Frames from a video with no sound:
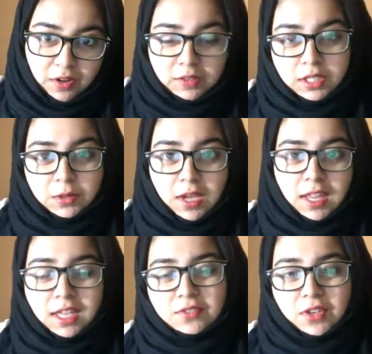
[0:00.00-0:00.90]
of the 2
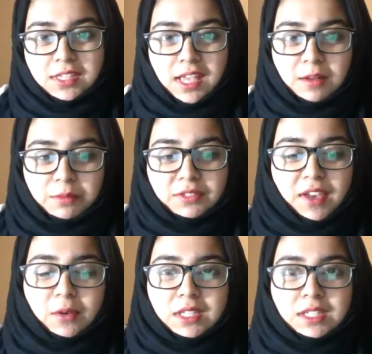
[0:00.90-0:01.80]
ideas. For example, if
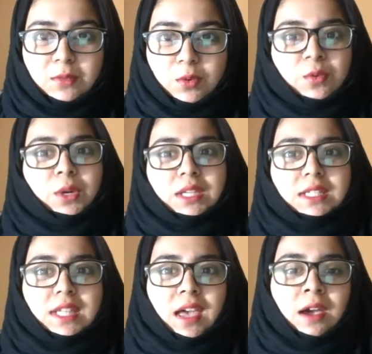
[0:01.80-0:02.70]
I were to
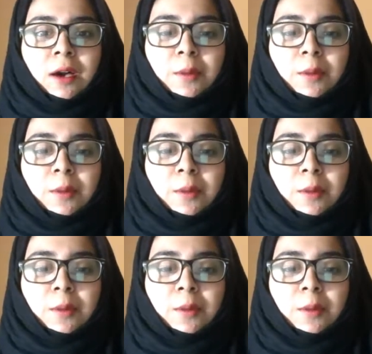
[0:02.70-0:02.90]
say,